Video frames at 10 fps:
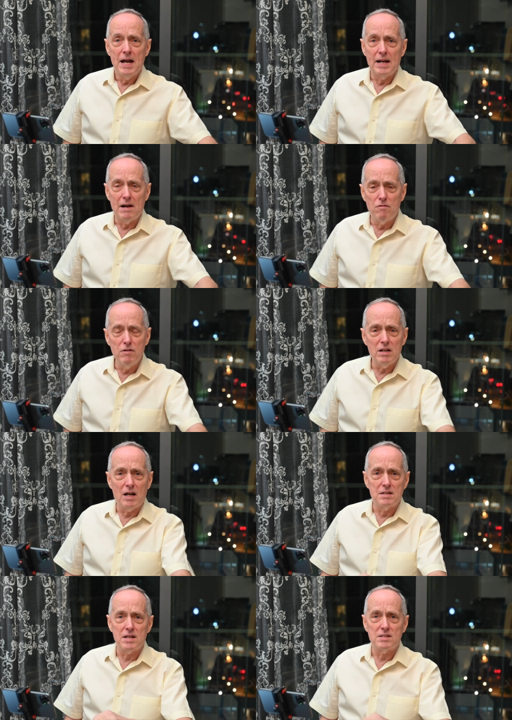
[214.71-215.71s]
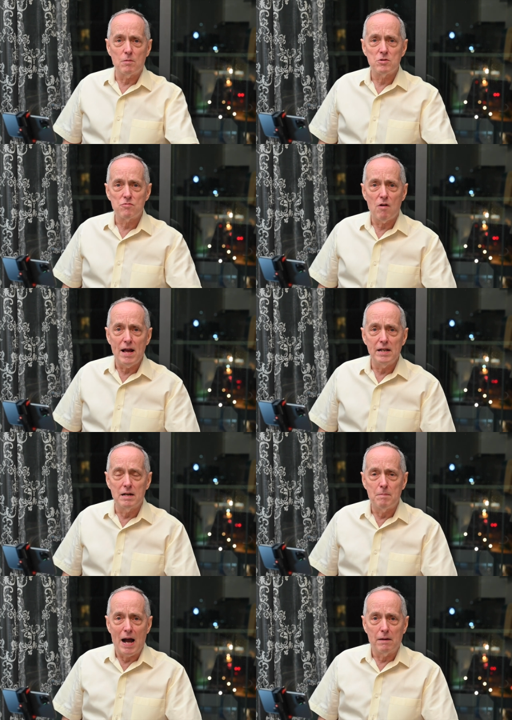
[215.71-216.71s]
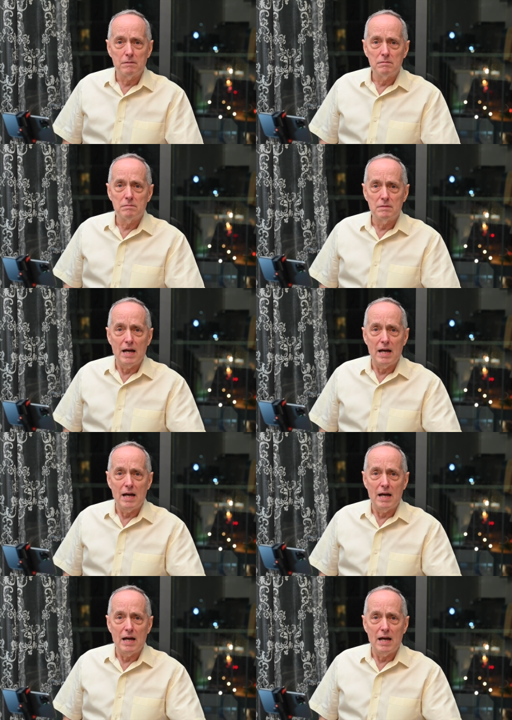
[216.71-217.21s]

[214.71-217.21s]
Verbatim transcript: And I realized as I was writing about